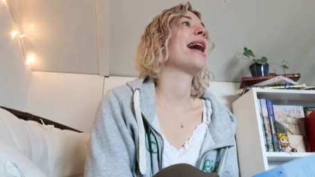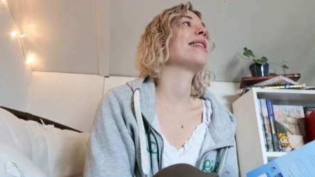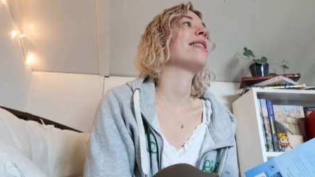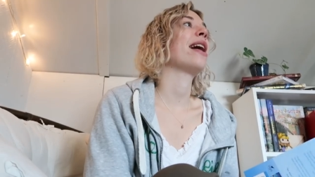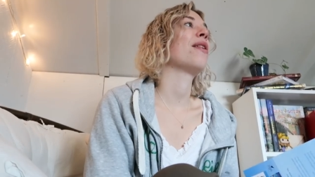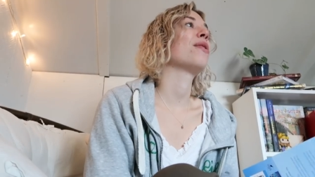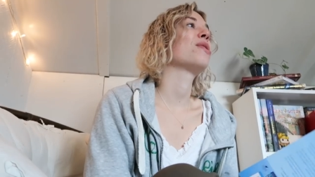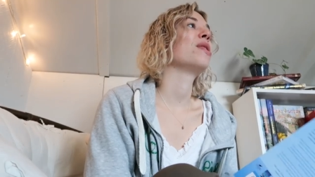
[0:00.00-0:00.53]
and
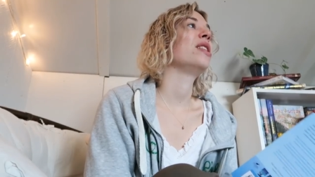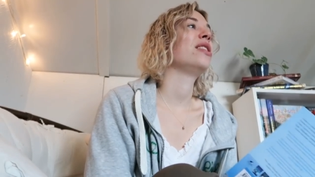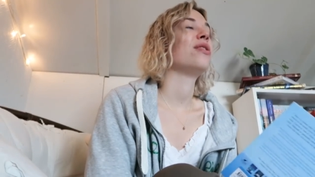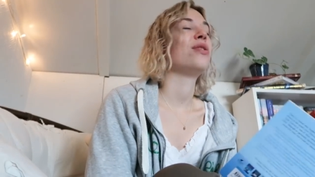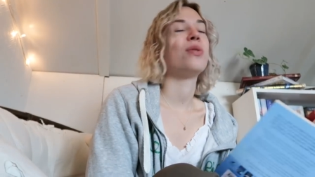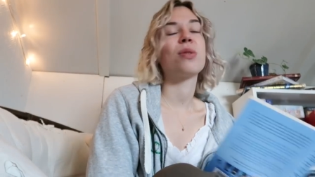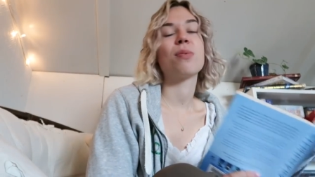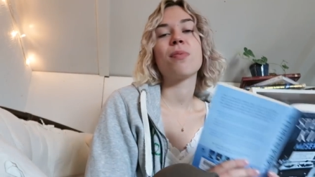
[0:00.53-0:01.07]
I also need to
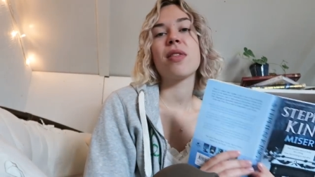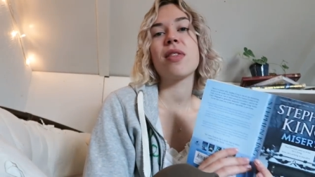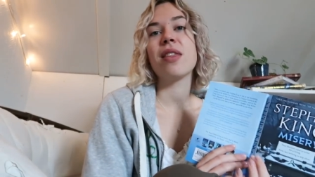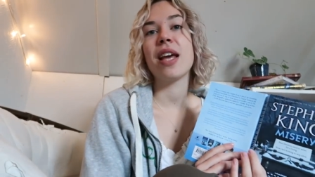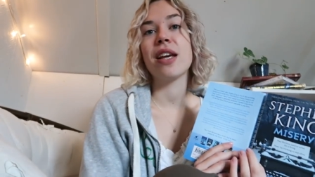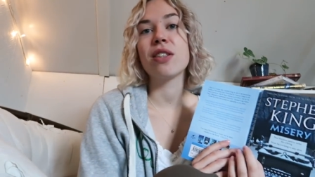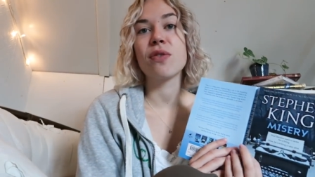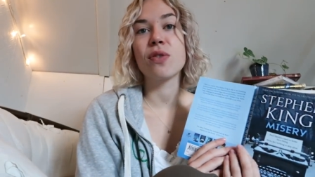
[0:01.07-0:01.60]
do some
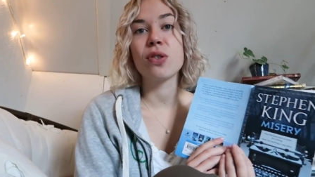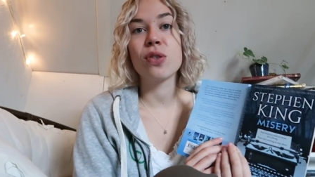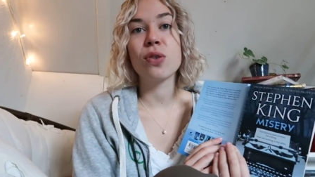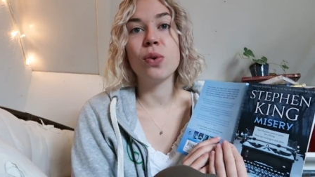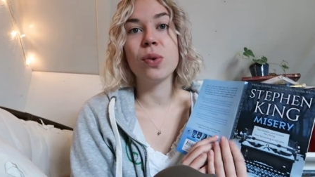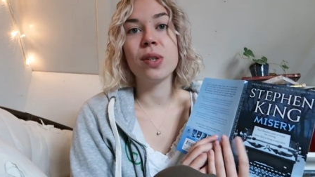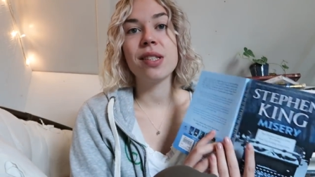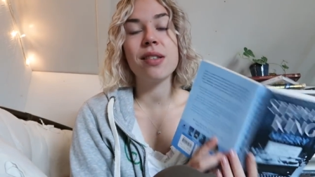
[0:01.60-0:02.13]
things for
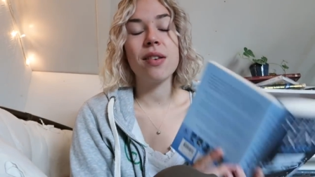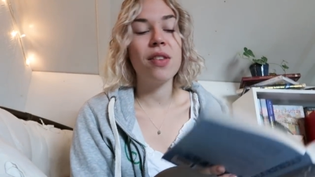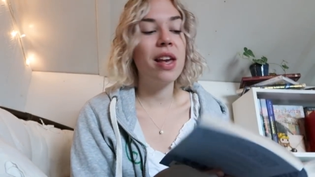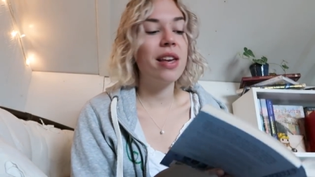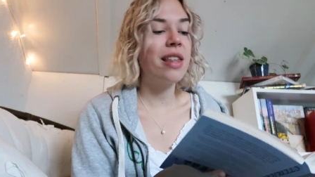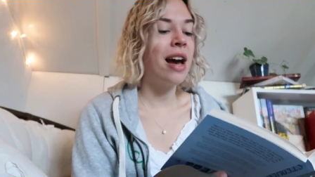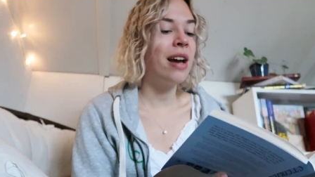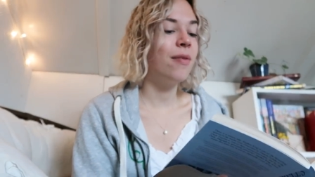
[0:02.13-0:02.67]
school and stuff
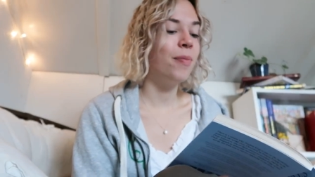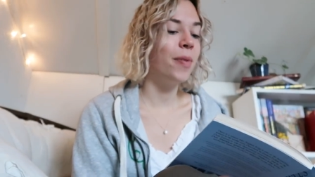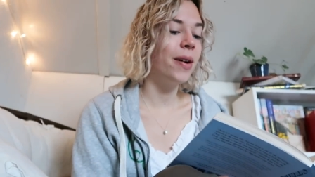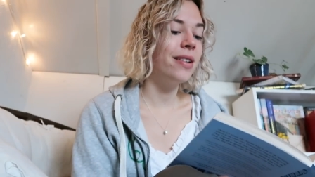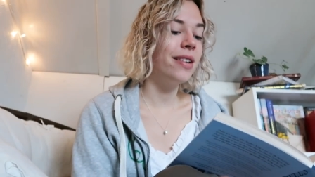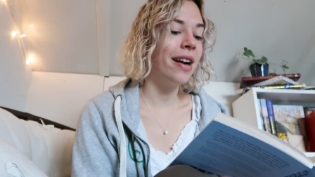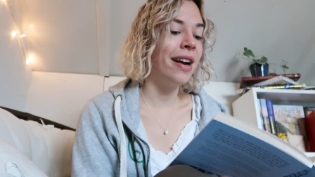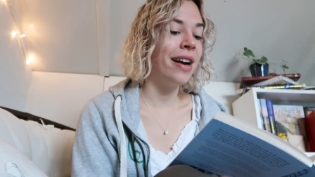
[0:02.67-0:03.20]
like that,
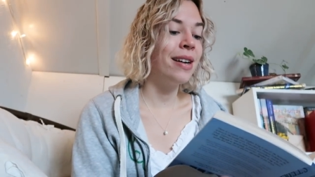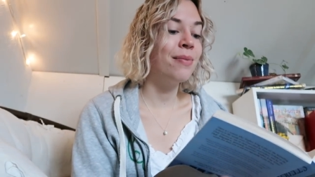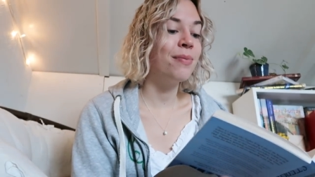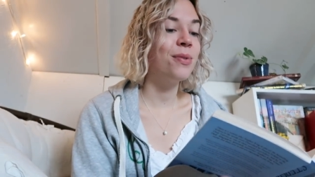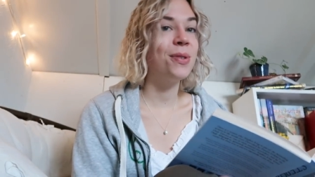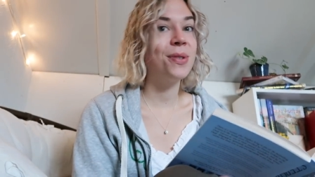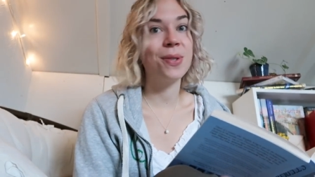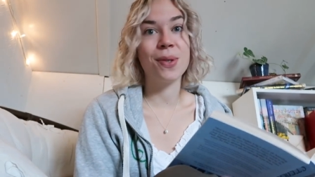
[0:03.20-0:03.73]
but I
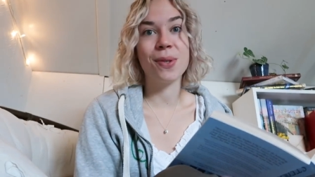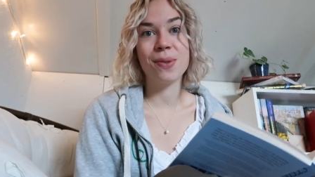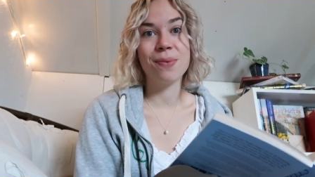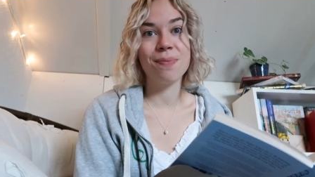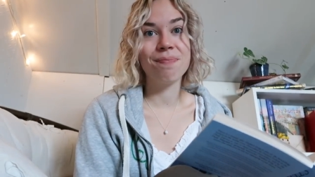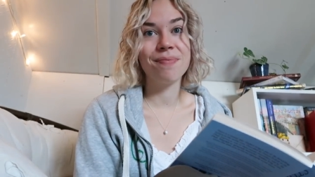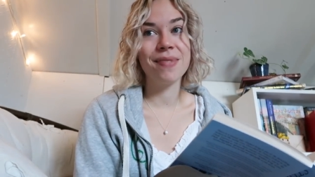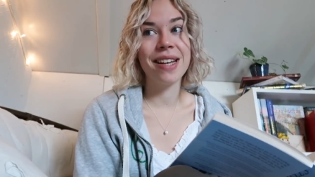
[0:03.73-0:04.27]
am so
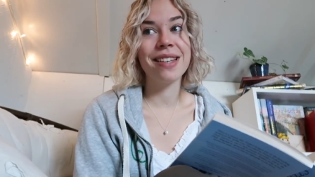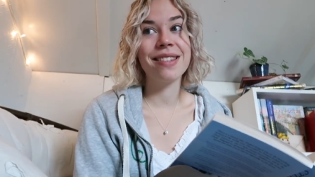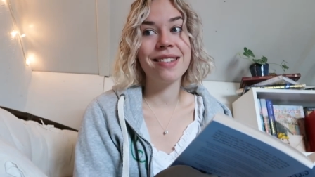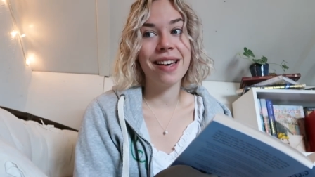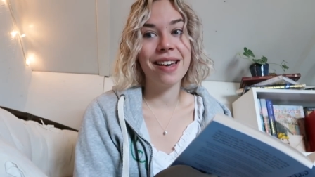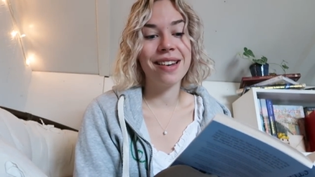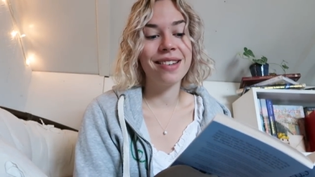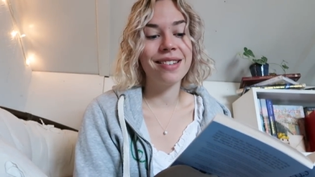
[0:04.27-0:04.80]

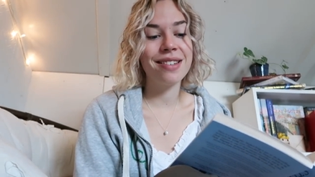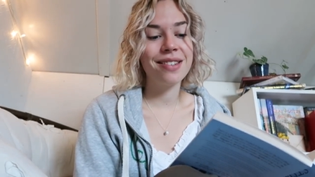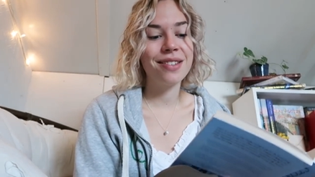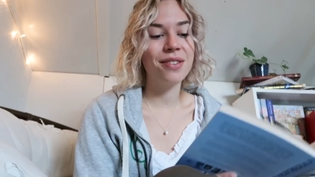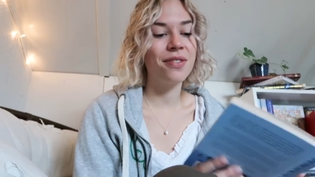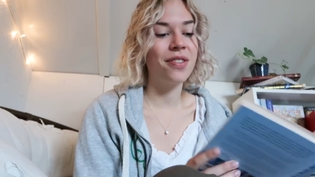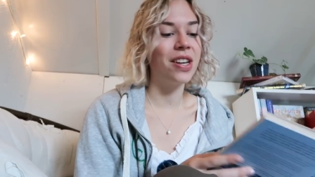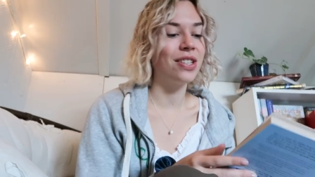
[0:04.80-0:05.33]
excited
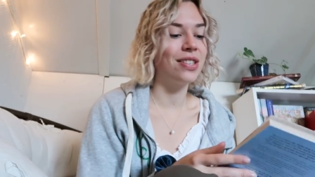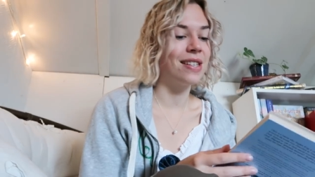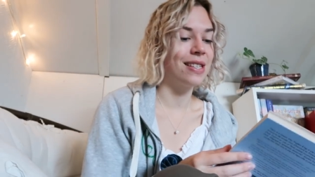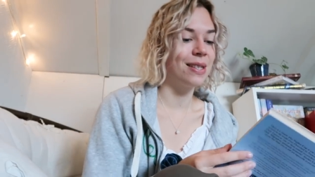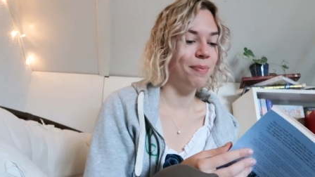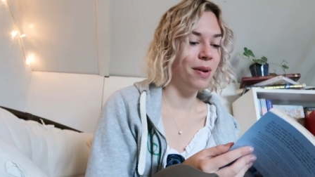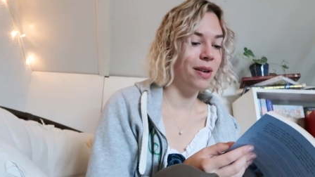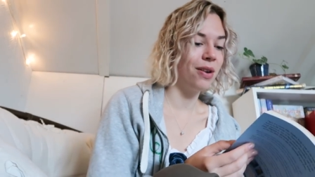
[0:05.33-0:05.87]
to finish
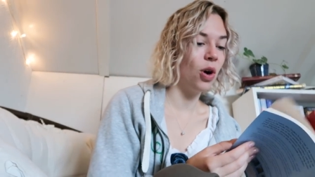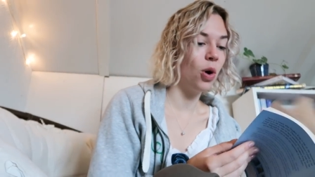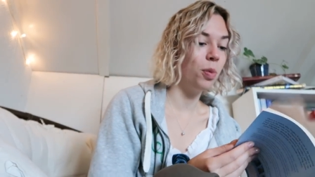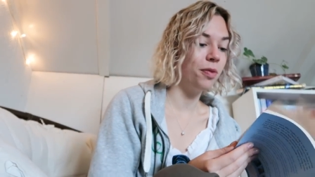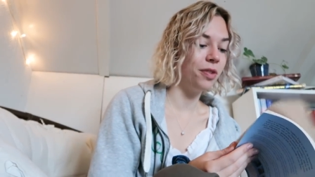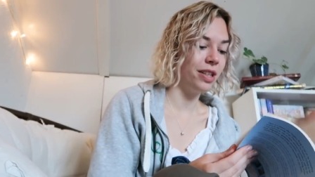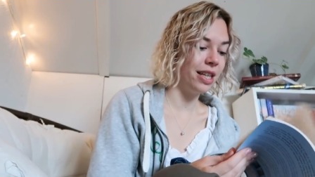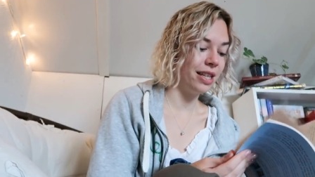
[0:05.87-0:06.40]
this book,
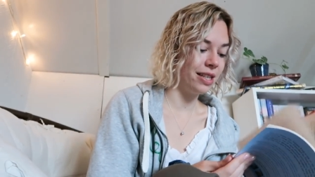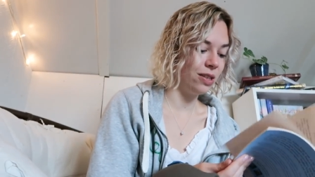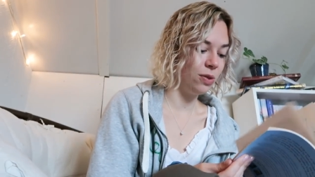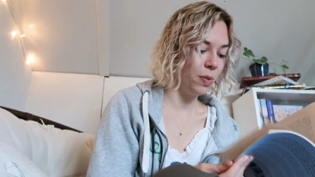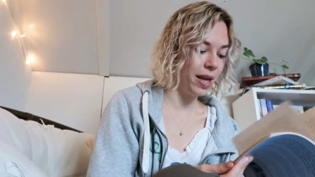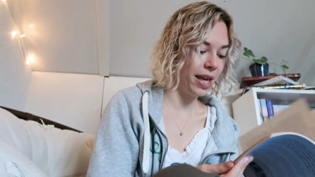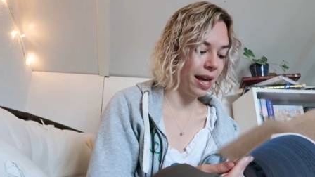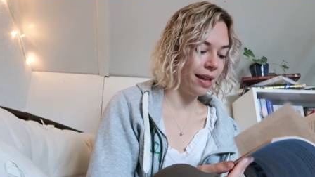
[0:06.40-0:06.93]
hopefully
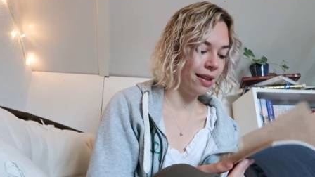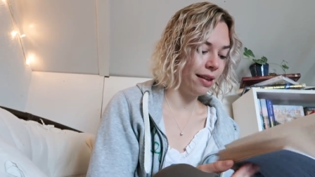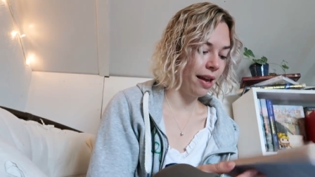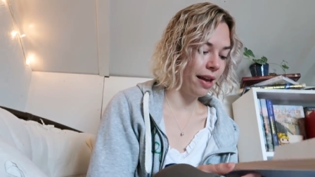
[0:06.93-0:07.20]
this weekend.